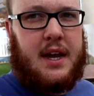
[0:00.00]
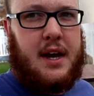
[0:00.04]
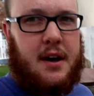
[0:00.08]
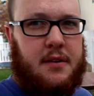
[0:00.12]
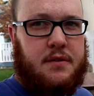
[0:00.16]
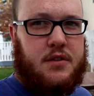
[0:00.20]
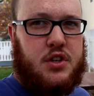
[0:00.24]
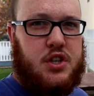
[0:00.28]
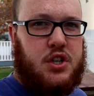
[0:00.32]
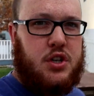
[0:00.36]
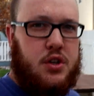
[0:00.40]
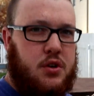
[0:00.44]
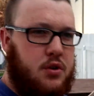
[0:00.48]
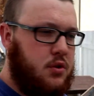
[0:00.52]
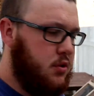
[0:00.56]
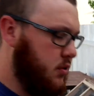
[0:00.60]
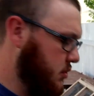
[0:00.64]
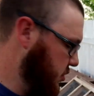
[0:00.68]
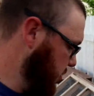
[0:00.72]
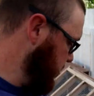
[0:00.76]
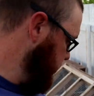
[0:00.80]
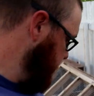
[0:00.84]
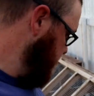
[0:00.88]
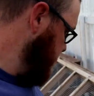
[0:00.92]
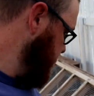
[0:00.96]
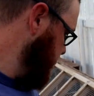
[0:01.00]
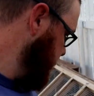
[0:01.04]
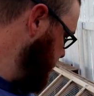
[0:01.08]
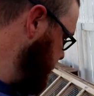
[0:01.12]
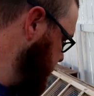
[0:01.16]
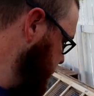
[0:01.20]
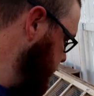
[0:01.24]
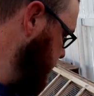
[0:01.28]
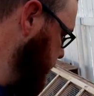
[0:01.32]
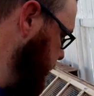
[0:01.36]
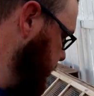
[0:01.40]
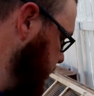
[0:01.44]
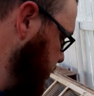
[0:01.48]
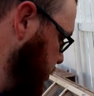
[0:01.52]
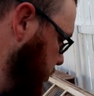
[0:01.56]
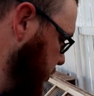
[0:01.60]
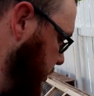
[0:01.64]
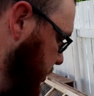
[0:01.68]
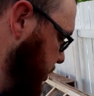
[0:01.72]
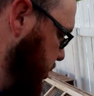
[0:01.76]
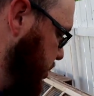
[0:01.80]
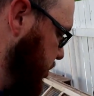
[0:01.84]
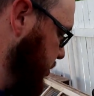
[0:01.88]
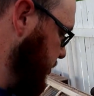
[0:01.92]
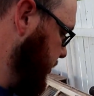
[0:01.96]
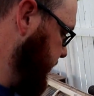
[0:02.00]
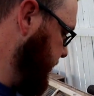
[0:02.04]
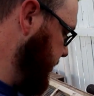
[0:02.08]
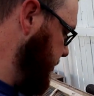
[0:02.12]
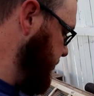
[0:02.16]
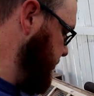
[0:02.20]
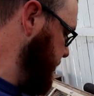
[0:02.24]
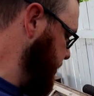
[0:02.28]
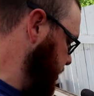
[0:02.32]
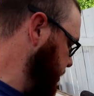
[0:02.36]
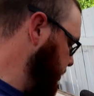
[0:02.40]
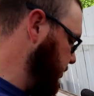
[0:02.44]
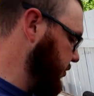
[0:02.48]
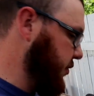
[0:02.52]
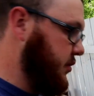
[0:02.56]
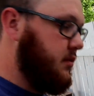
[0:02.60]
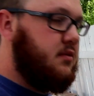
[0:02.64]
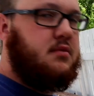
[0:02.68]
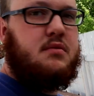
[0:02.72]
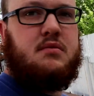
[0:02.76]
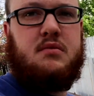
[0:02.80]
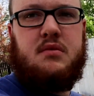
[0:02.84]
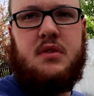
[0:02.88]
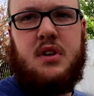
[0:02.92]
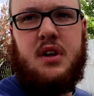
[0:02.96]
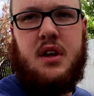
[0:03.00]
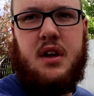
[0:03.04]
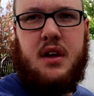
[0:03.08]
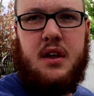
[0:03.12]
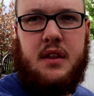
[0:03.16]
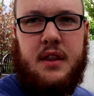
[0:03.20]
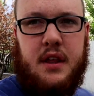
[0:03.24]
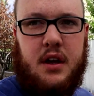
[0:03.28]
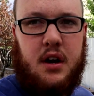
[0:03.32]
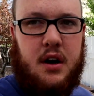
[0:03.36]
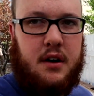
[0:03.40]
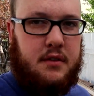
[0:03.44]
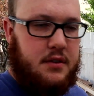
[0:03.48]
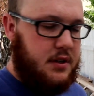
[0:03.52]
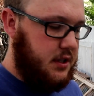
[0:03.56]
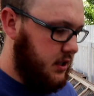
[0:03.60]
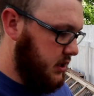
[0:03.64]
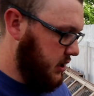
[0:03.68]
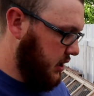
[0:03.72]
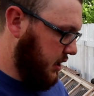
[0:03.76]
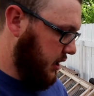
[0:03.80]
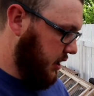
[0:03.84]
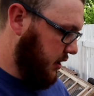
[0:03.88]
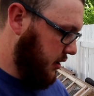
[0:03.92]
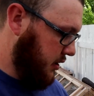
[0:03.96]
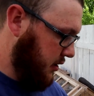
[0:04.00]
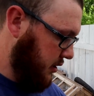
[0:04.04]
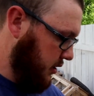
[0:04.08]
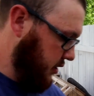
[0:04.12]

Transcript: have 2, you know, there's only 2 of them, so they obviously